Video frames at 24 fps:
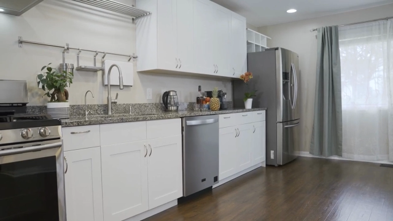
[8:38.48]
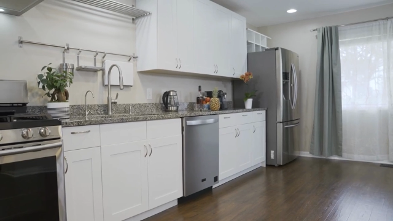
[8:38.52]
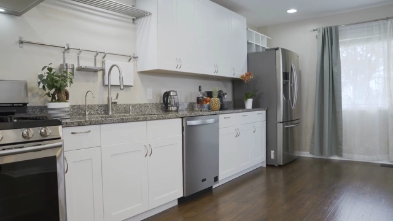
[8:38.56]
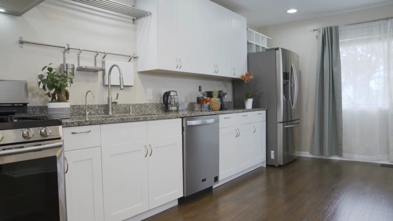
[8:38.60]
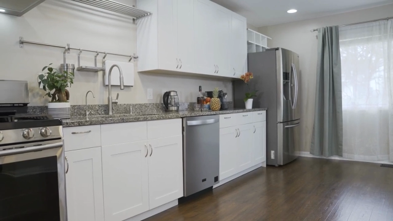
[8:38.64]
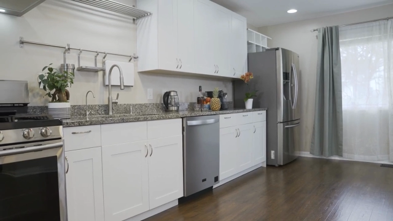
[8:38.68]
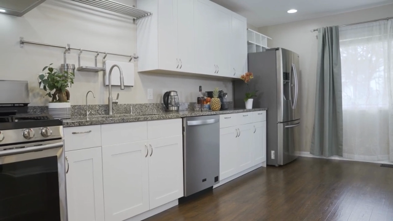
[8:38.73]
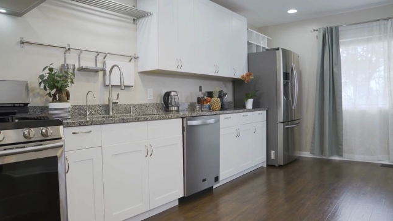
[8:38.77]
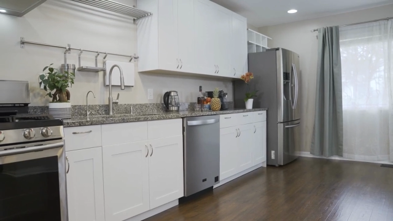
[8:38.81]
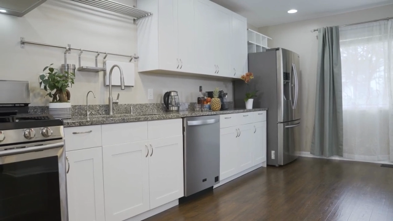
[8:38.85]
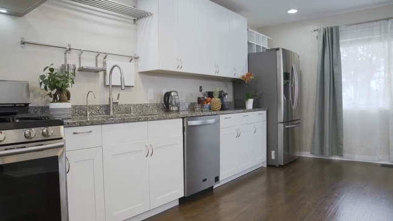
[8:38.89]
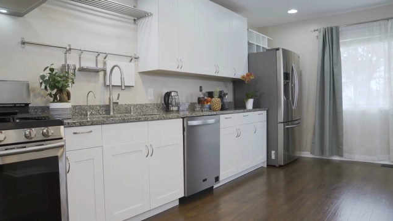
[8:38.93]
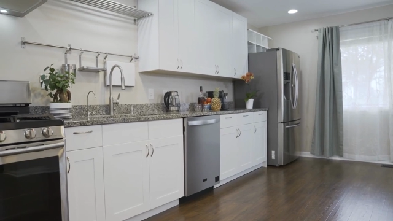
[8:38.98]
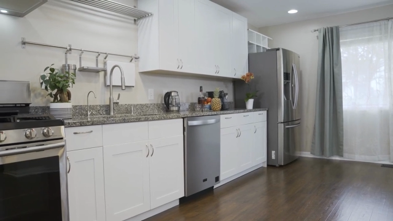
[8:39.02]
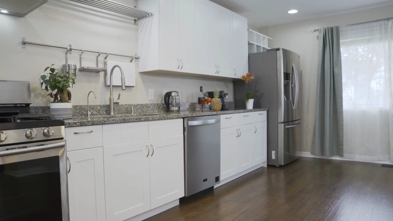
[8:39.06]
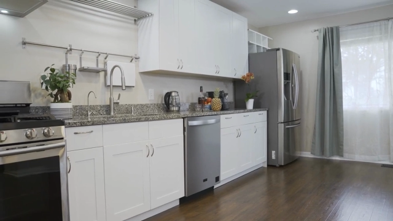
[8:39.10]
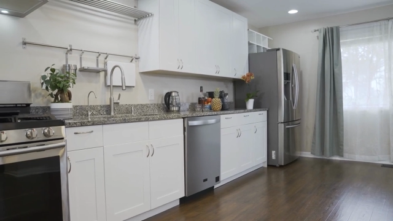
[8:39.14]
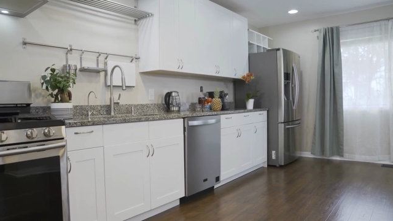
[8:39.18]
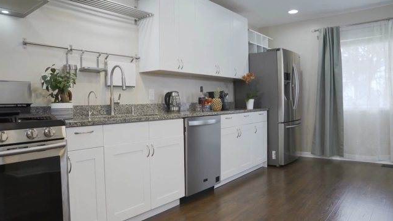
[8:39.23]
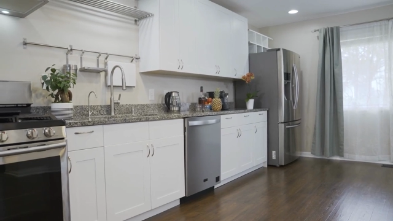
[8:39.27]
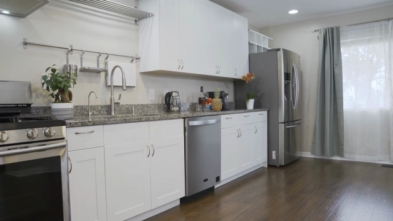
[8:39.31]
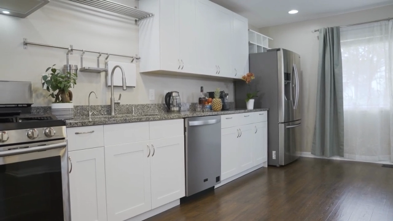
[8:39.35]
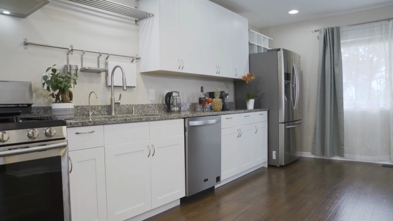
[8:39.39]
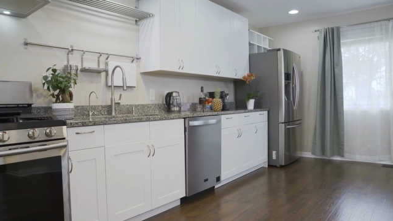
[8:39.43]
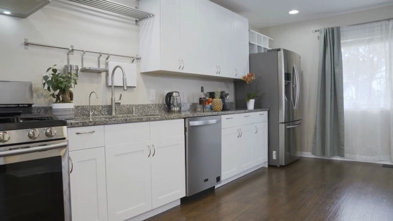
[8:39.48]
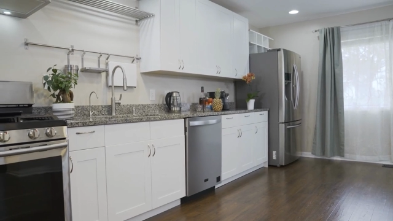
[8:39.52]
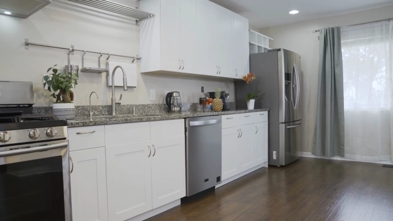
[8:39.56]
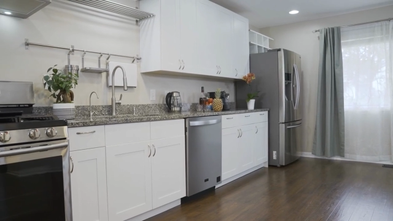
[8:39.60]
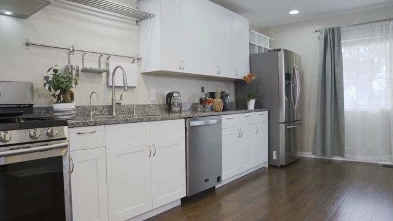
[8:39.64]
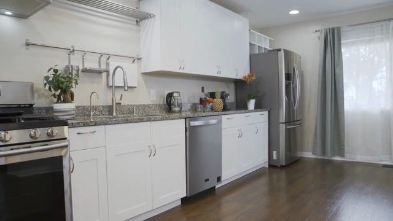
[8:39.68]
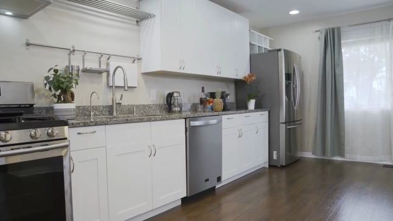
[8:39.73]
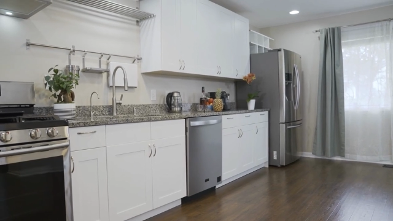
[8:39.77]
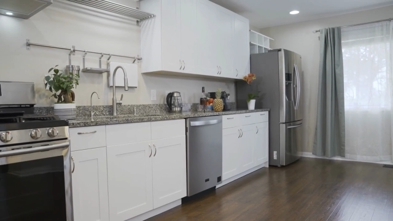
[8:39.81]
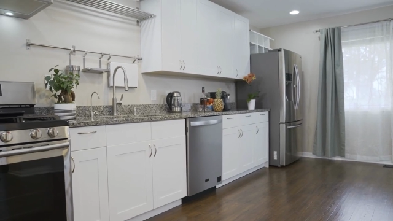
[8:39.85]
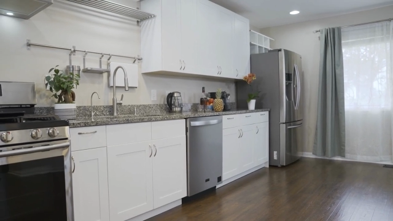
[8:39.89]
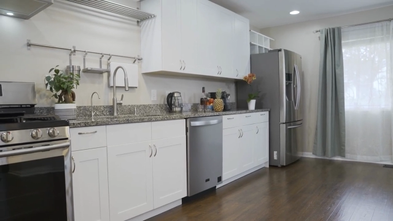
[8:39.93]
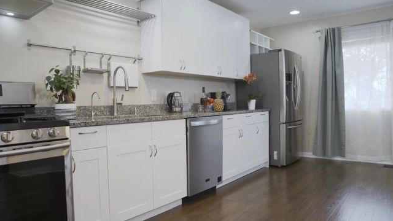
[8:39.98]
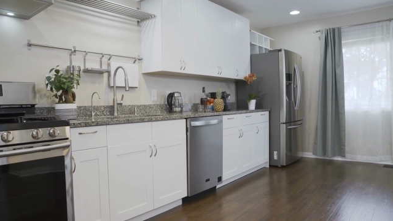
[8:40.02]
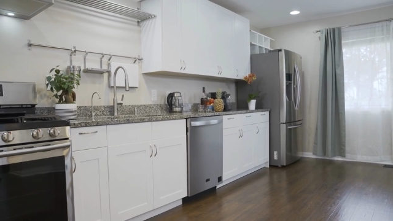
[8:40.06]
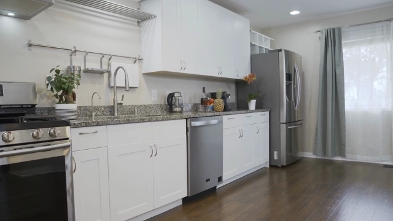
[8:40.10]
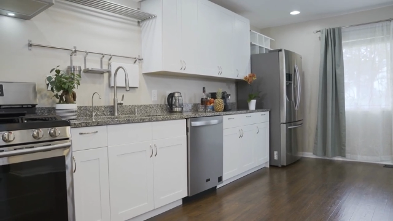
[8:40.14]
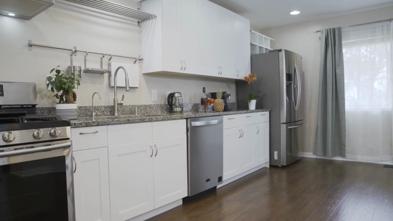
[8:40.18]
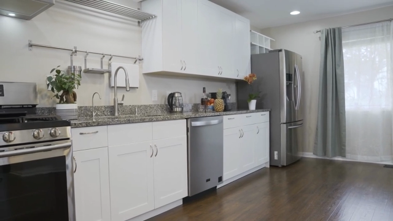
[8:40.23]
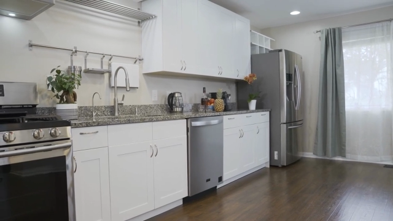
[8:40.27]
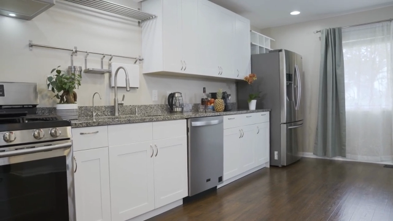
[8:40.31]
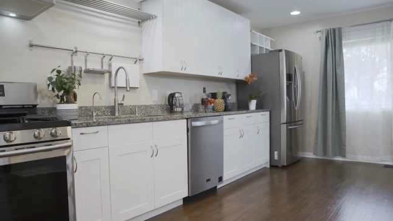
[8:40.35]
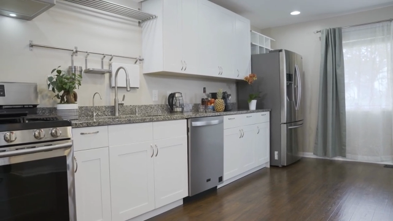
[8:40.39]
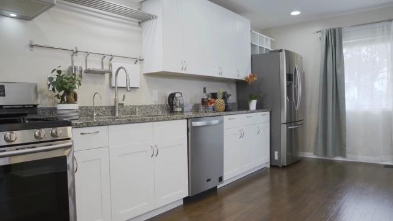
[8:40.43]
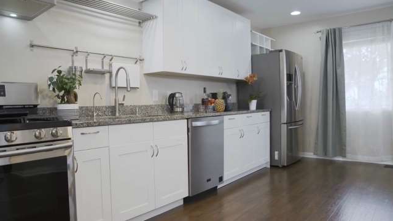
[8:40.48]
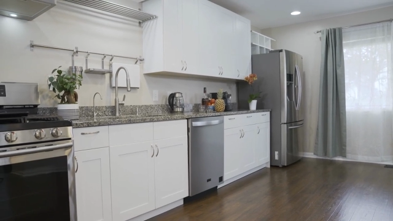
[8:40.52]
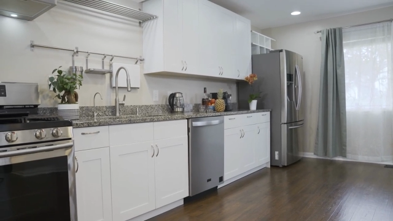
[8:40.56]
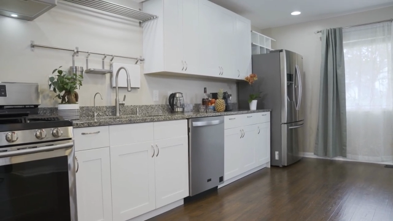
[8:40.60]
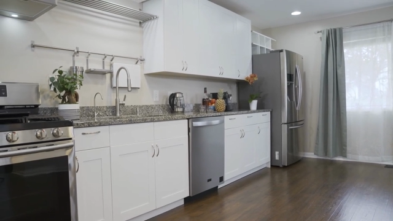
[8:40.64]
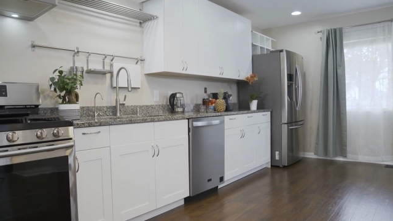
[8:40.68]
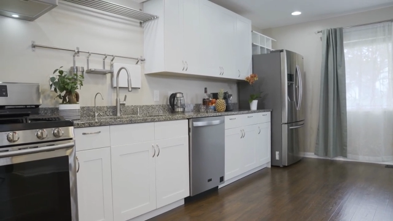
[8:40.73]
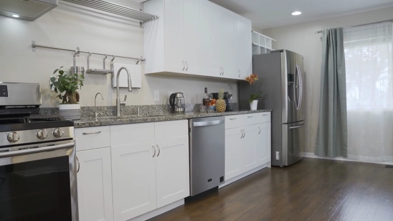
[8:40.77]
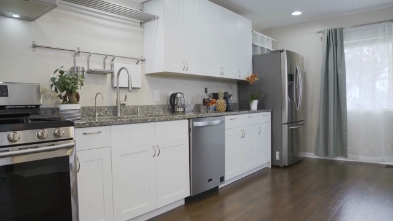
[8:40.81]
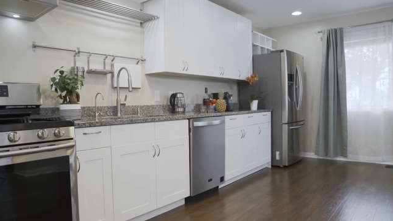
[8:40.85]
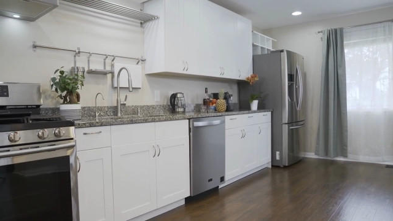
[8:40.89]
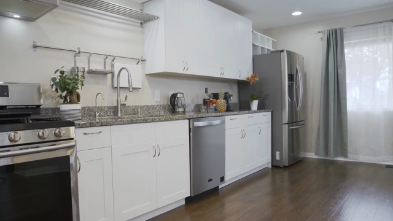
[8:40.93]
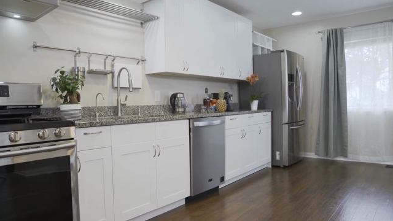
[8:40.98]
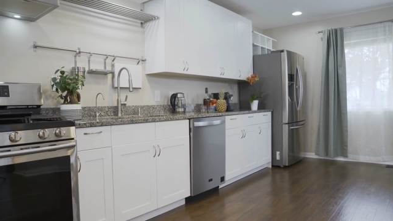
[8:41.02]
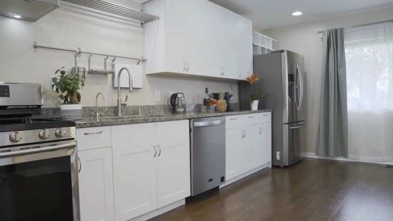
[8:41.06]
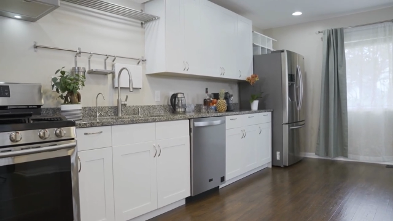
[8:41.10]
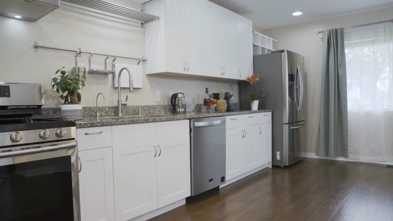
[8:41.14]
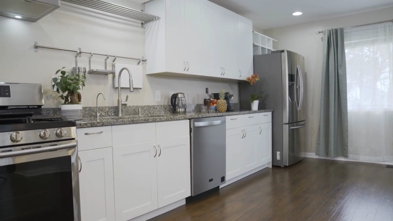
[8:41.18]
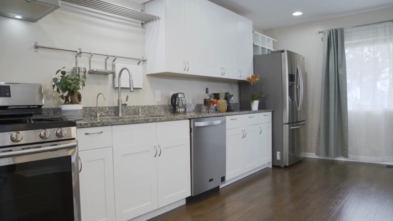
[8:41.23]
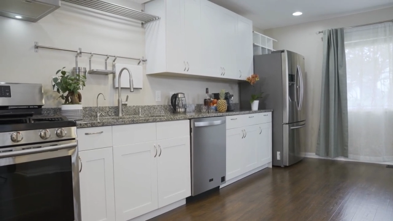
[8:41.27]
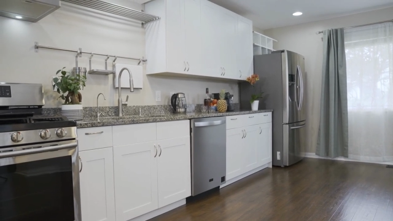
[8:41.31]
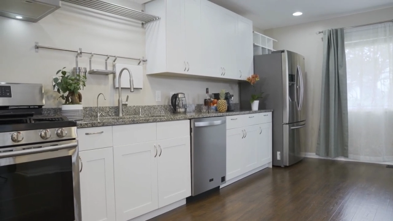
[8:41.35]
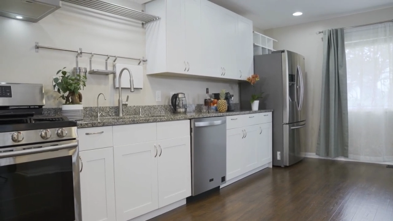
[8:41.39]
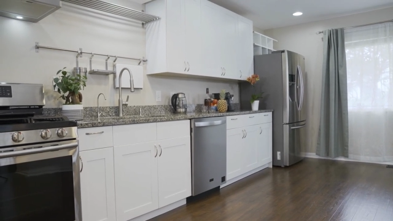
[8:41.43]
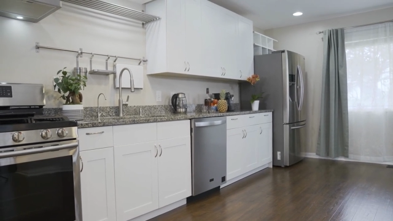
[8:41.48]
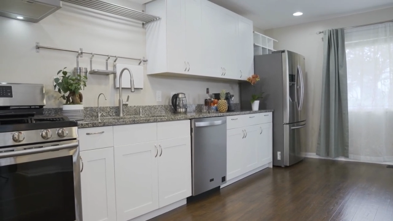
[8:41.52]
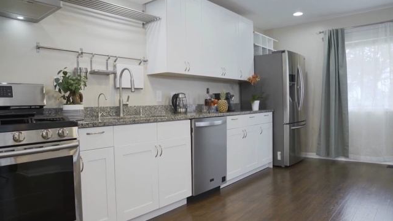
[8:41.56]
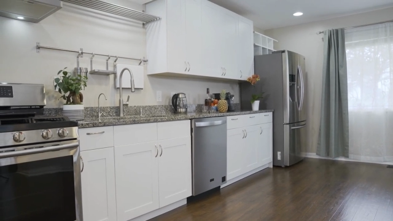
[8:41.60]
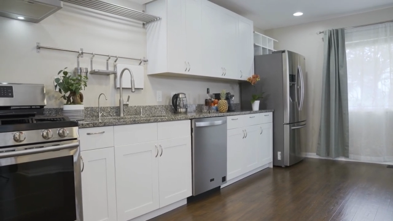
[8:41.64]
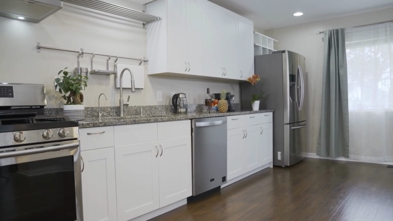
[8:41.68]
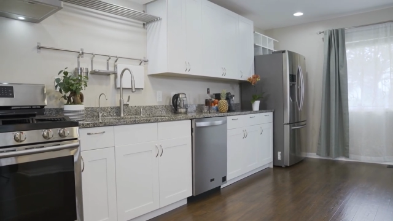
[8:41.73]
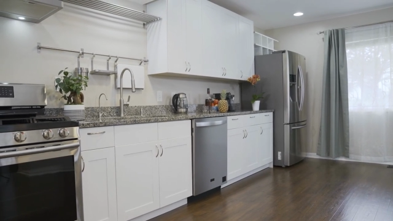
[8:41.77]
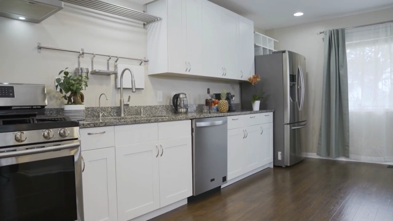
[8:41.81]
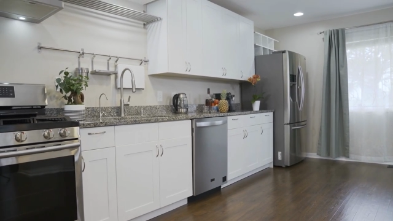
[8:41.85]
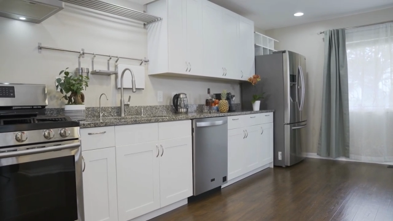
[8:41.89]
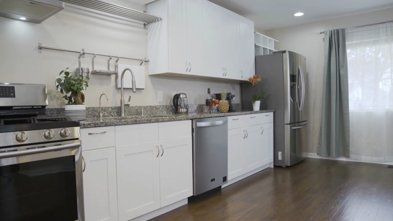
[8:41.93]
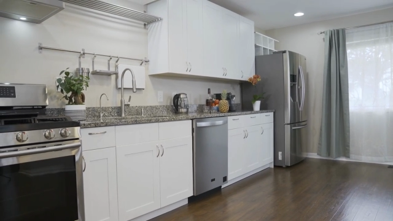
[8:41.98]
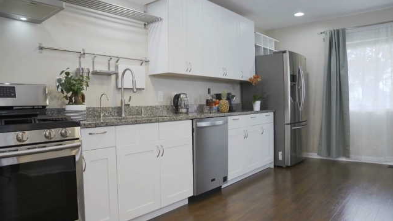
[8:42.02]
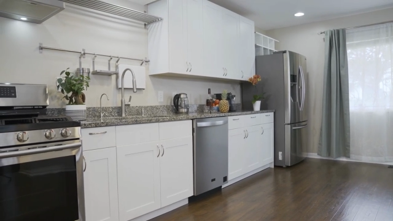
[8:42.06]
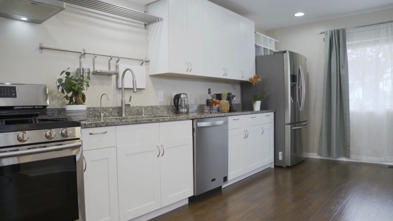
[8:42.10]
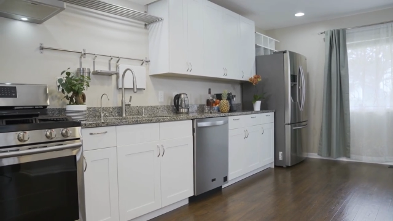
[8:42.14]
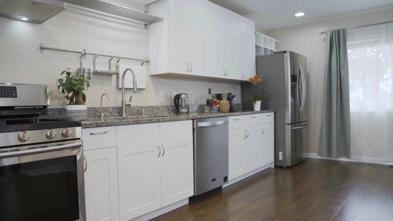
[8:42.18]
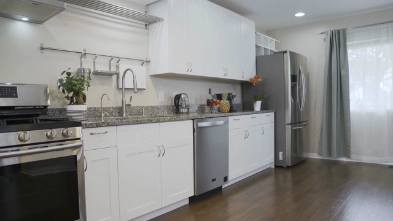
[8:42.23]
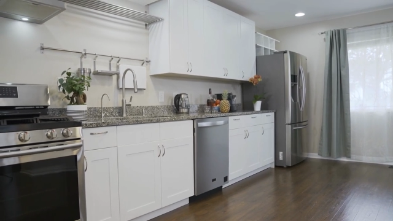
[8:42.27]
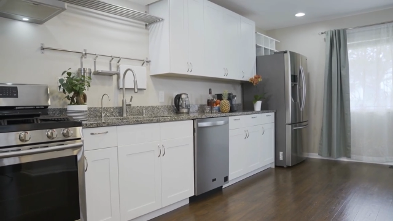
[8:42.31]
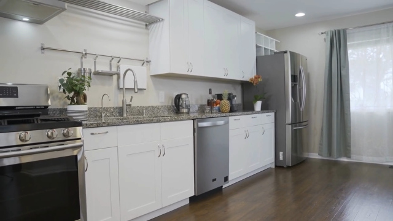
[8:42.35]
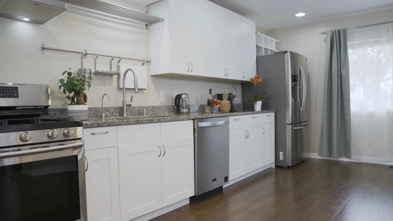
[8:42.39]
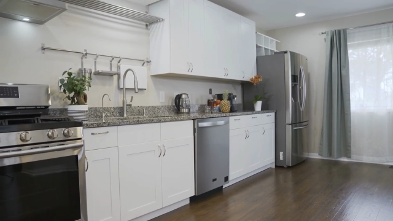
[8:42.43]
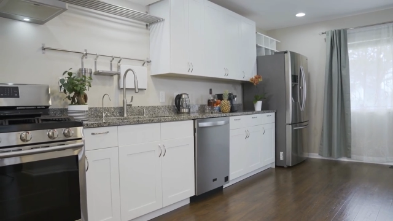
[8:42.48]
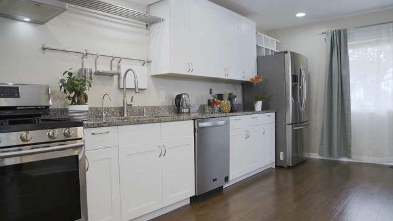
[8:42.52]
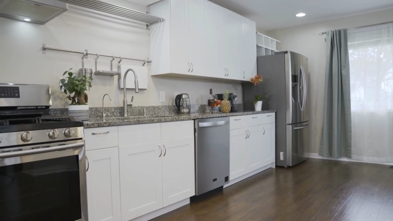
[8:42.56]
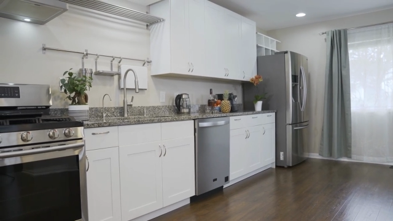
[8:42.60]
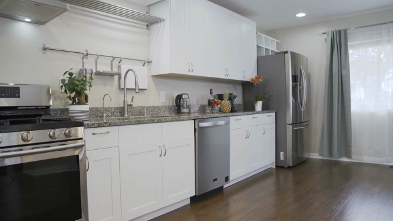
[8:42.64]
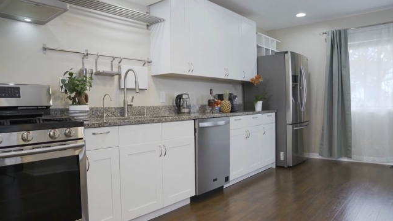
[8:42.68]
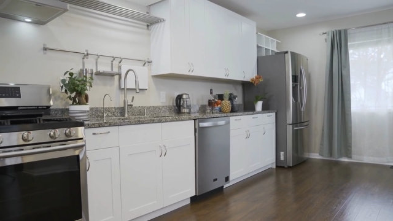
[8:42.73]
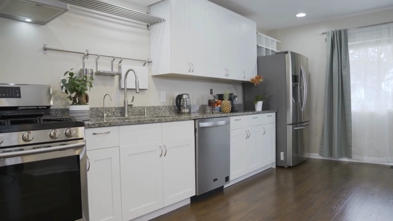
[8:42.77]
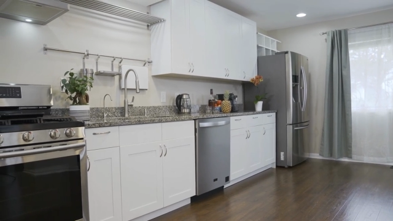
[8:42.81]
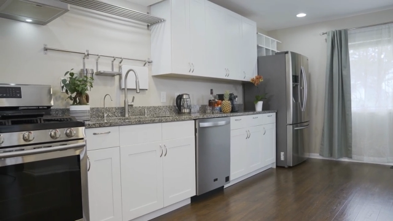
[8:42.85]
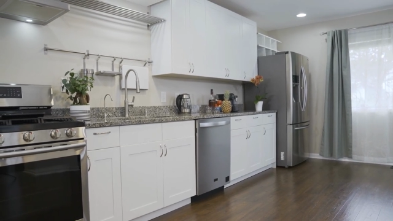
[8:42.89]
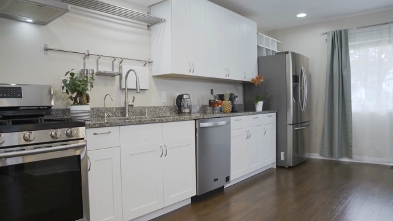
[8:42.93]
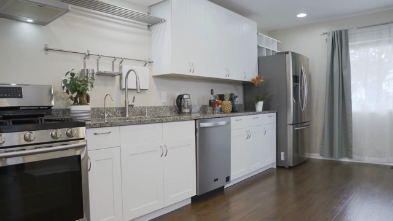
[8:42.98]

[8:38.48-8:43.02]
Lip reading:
Nobody's mouth can be seen.